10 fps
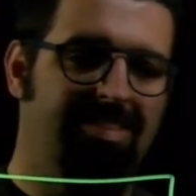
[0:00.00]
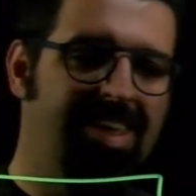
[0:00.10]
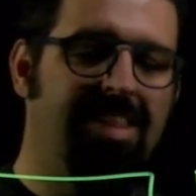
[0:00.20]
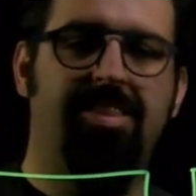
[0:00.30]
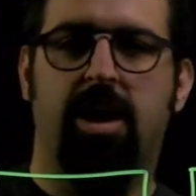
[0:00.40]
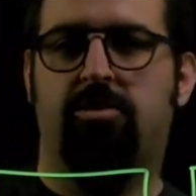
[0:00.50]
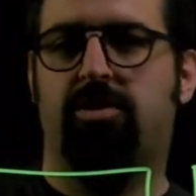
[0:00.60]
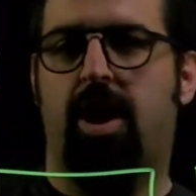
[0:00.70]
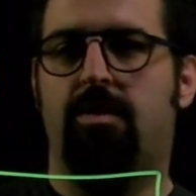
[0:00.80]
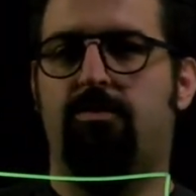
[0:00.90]

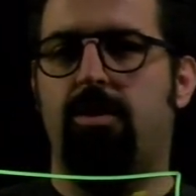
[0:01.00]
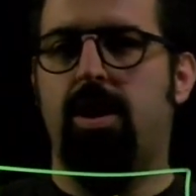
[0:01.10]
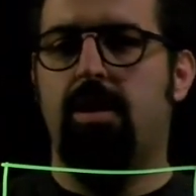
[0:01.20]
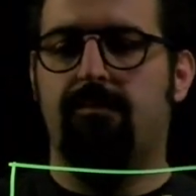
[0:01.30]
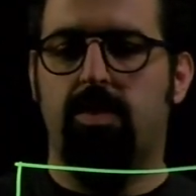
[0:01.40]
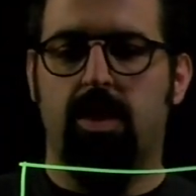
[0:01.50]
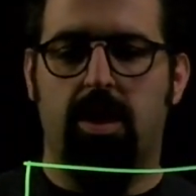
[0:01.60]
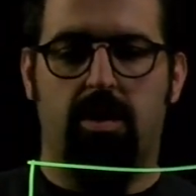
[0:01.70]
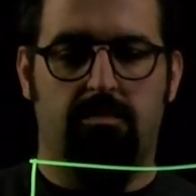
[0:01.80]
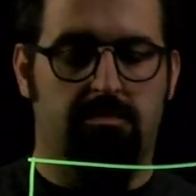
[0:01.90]
detach every
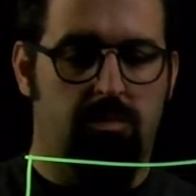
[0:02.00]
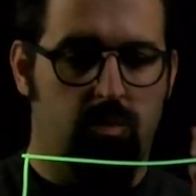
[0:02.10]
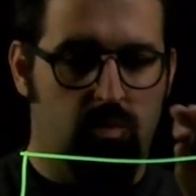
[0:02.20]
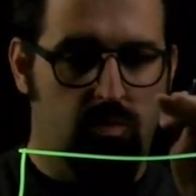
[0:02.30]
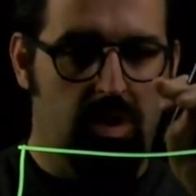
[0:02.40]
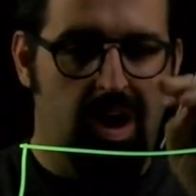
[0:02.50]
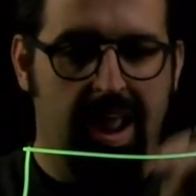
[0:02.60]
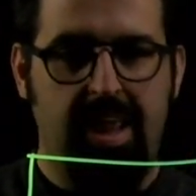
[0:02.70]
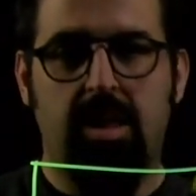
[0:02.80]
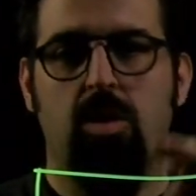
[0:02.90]

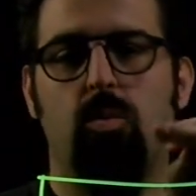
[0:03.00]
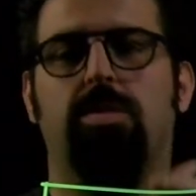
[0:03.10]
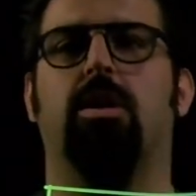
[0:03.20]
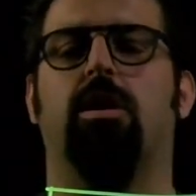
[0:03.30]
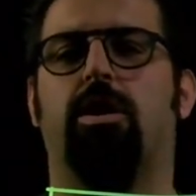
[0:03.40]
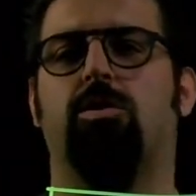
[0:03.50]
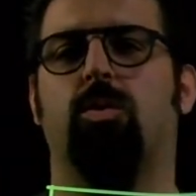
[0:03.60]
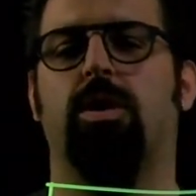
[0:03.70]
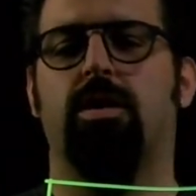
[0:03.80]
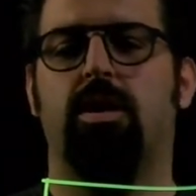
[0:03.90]
link with the
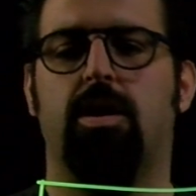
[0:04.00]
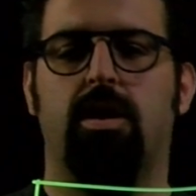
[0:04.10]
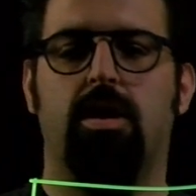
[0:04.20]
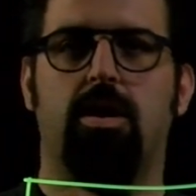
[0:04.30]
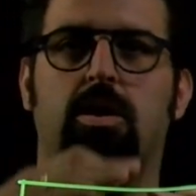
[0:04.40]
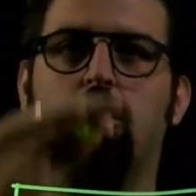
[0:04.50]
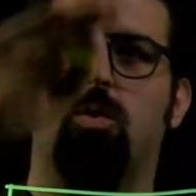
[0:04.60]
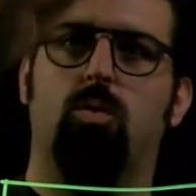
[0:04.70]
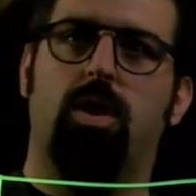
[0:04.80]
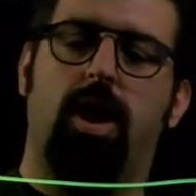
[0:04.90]
hardware
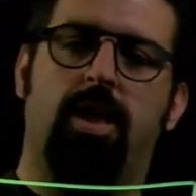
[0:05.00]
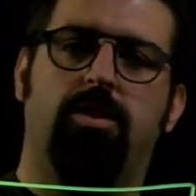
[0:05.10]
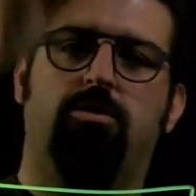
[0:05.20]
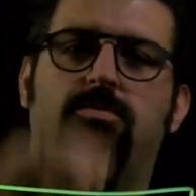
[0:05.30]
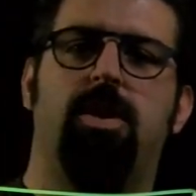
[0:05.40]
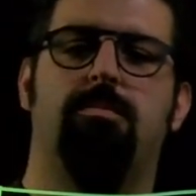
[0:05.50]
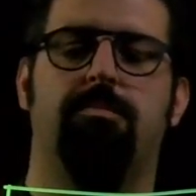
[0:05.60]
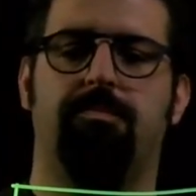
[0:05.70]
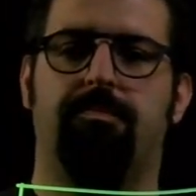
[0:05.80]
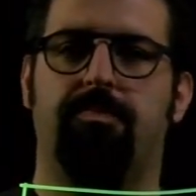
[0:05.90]
and this V M.
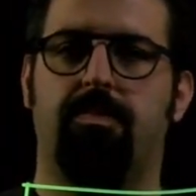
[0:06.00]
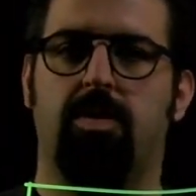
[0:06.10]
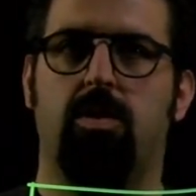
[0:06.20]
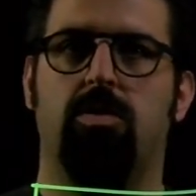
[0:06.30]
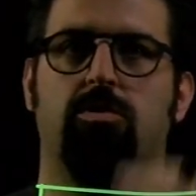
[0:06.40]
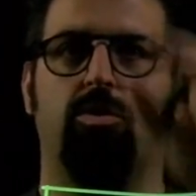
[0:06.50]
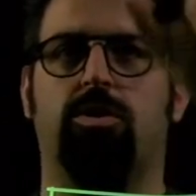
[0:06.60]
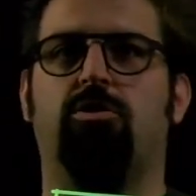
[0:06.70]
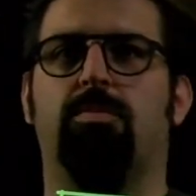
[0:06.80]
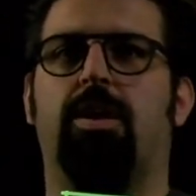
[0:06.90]
So
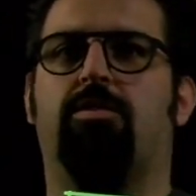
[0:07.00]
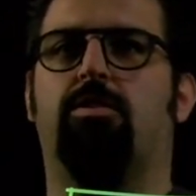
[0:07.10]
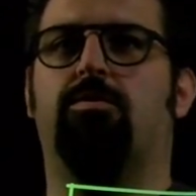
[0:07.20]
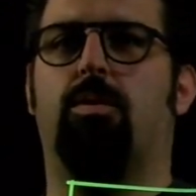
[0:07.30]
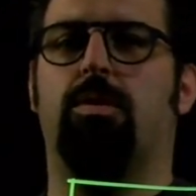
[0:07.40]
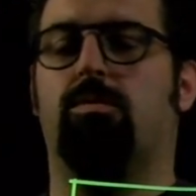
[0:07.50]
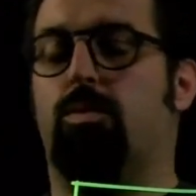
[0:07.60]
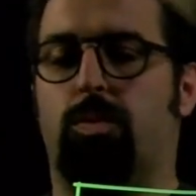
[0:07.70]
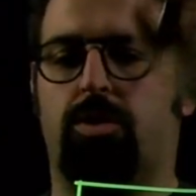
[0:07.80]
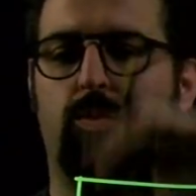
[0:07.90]
this makes it very,
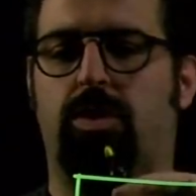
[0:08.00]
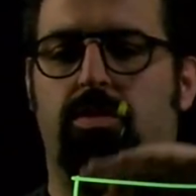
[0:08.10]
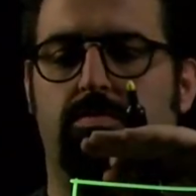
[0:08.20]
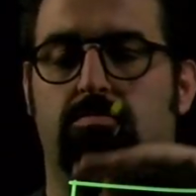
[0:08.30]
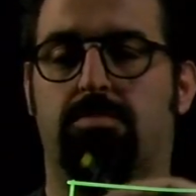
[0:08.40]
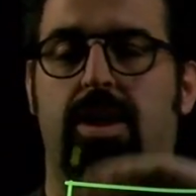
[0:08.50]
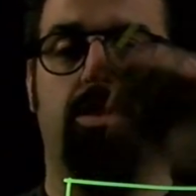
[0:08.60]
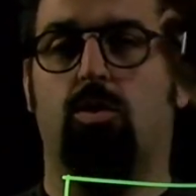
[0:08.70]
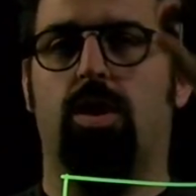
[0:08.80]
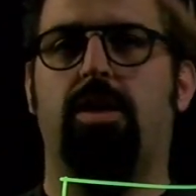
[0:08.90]
when we make
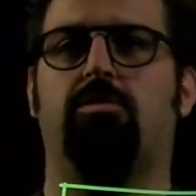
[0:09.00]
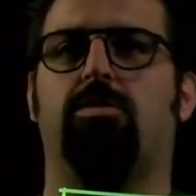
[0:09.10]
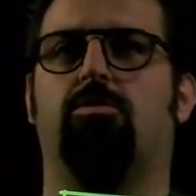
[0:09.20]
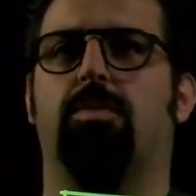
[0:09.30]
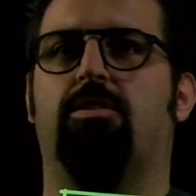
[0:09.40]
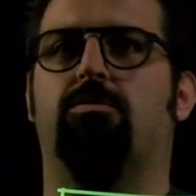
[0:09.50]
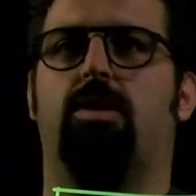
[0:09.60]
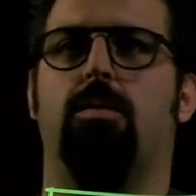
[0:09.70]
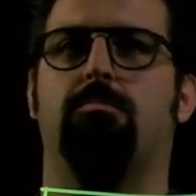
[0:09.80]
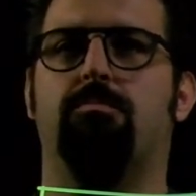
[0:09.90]
no links, this makes it
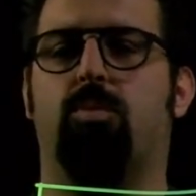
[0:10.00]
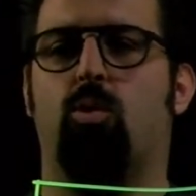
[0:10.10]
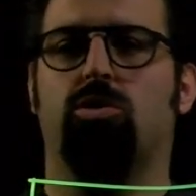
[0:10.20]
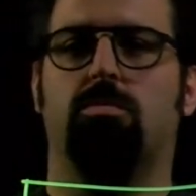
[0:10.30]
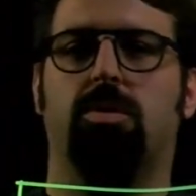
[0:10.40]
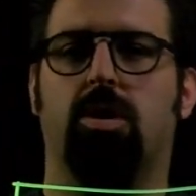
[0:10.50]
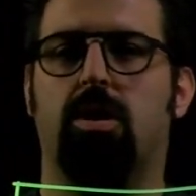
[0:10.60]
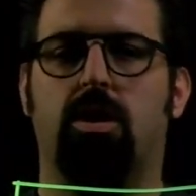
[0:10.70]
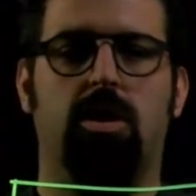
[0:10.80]
very portable